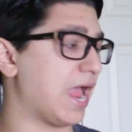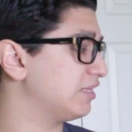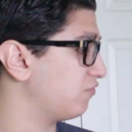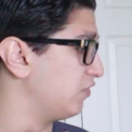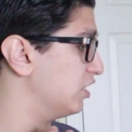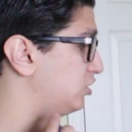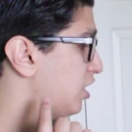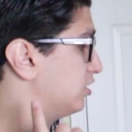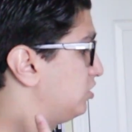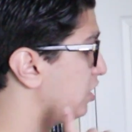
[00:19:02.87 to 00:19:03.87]
I had the
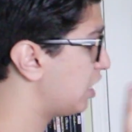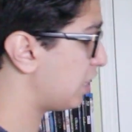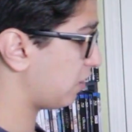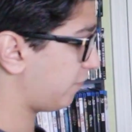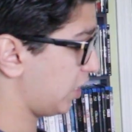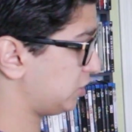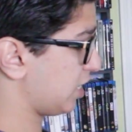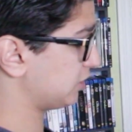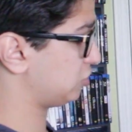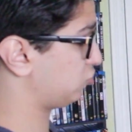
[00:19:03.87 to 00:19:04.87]
VHS. The
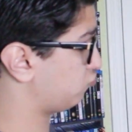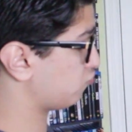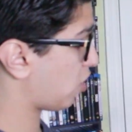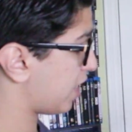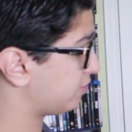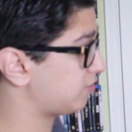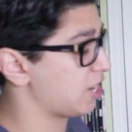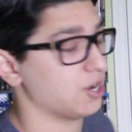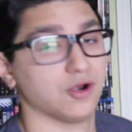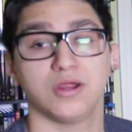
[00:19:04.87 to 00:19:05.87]
VHS is right
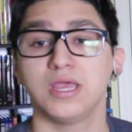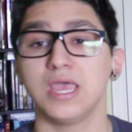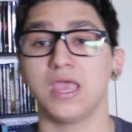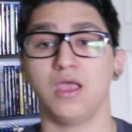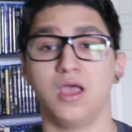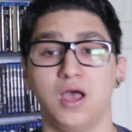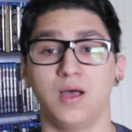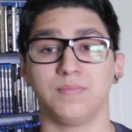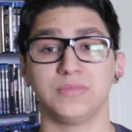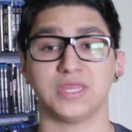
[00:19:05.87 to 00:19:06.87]
there.
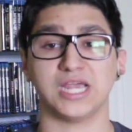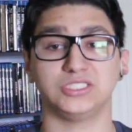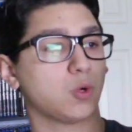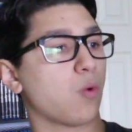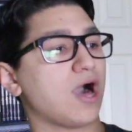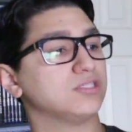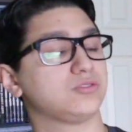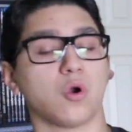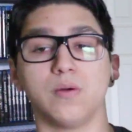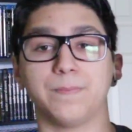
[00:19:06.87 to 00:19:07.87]
That's the
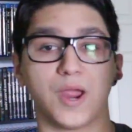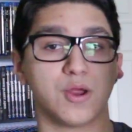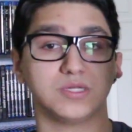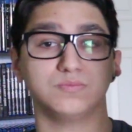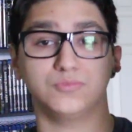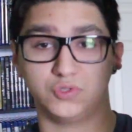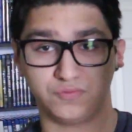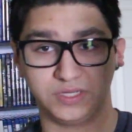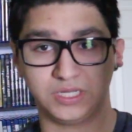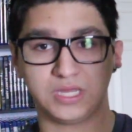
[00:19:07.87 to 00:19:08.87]
Wild Thornberry
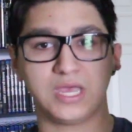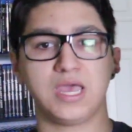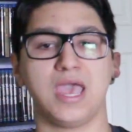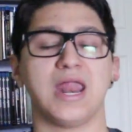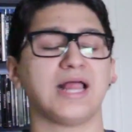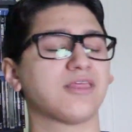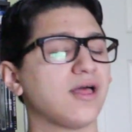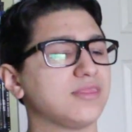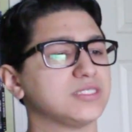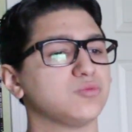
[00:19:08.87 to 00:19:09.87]
movie. And I
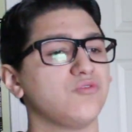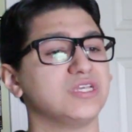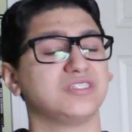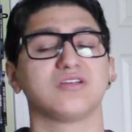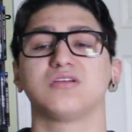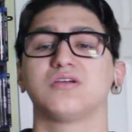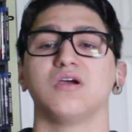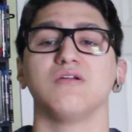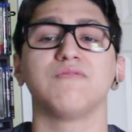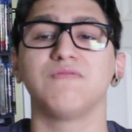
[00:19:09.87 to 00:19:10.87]
thought this movie is a
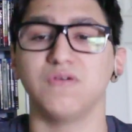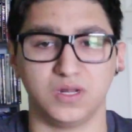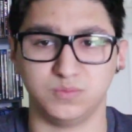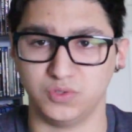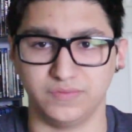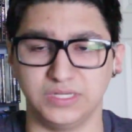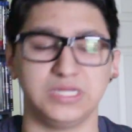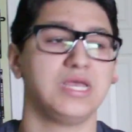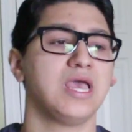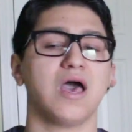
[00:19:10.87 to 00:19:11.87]
good, fun
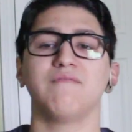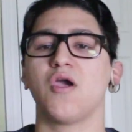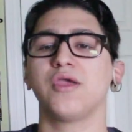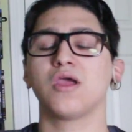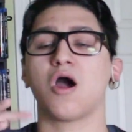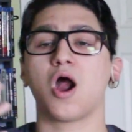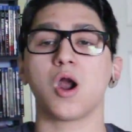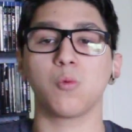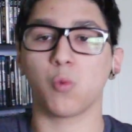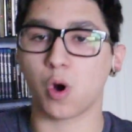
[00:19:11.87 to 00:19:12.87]
movie. A very
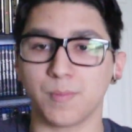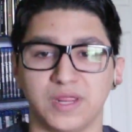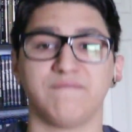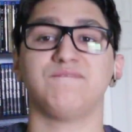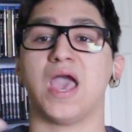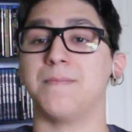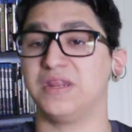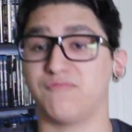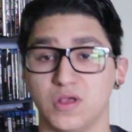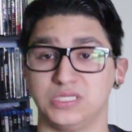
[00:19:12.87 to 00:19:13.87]
heartwarming,
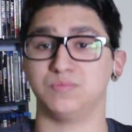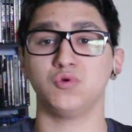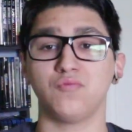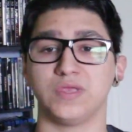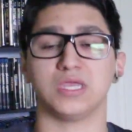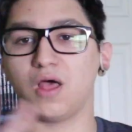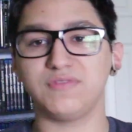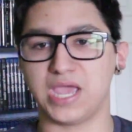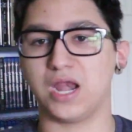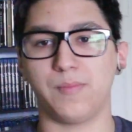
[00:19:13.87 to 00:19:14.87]
family-friendly movie. Love
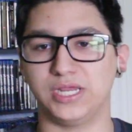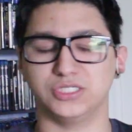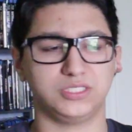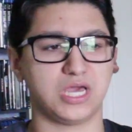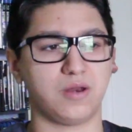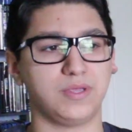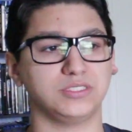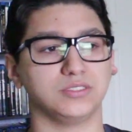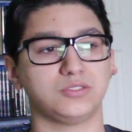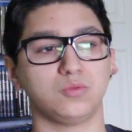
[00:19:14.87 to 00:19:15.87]
the animation. The
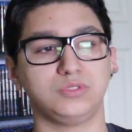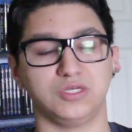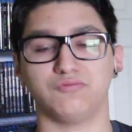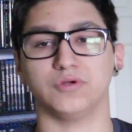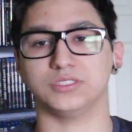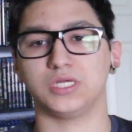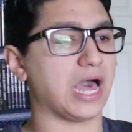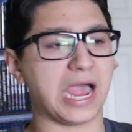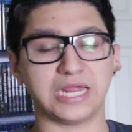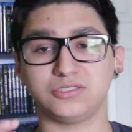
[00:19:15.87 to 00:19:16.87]
animation is so different.
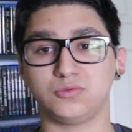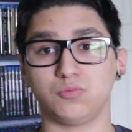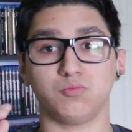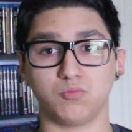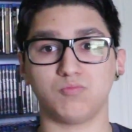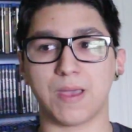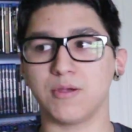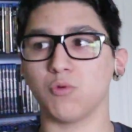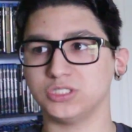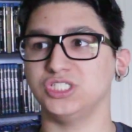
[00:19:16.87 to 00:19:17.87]
I
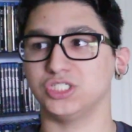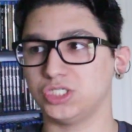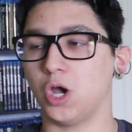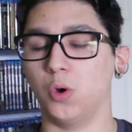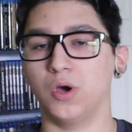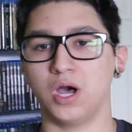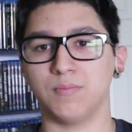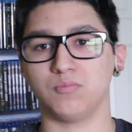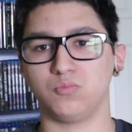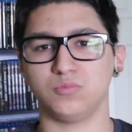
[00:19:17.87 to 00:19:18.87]
remember watching the show.
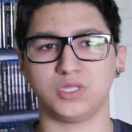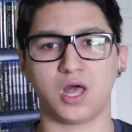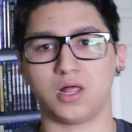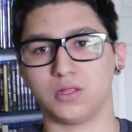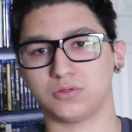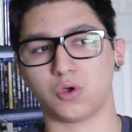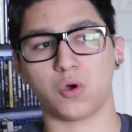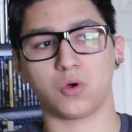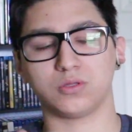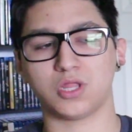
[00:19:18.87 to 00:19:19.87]
Not
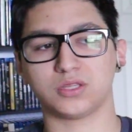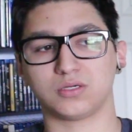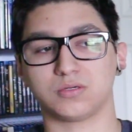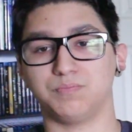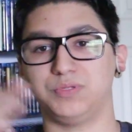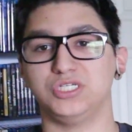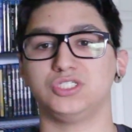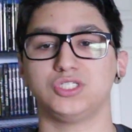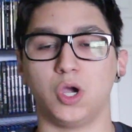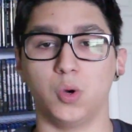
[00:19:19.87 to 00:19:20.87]
the complete
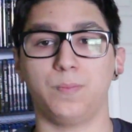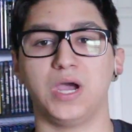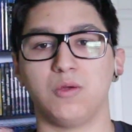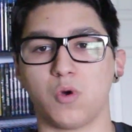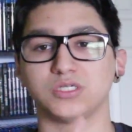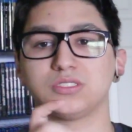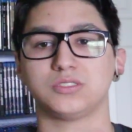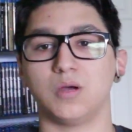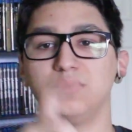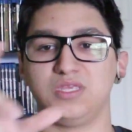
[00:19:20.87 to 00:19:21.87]
show, but I watched
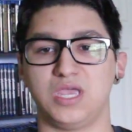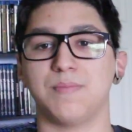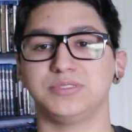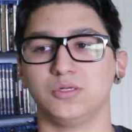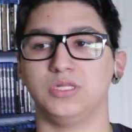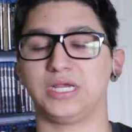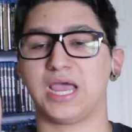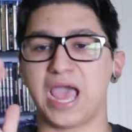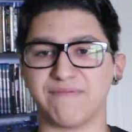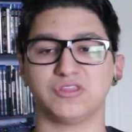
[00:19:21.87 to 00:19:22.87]
some of the episodes, like
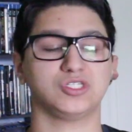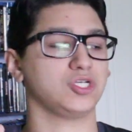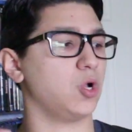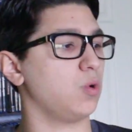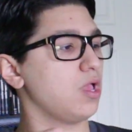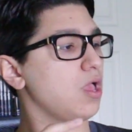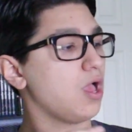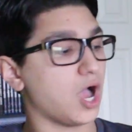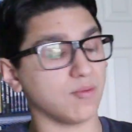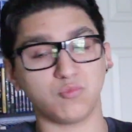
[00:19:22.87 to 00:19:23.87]
half of the show.
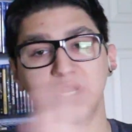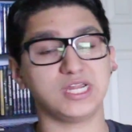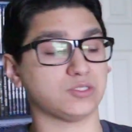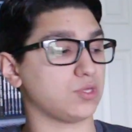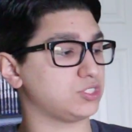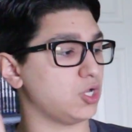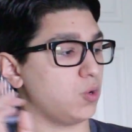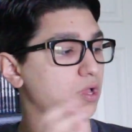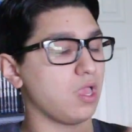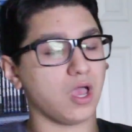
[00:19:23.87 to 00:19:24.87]
Really enjoyed the show.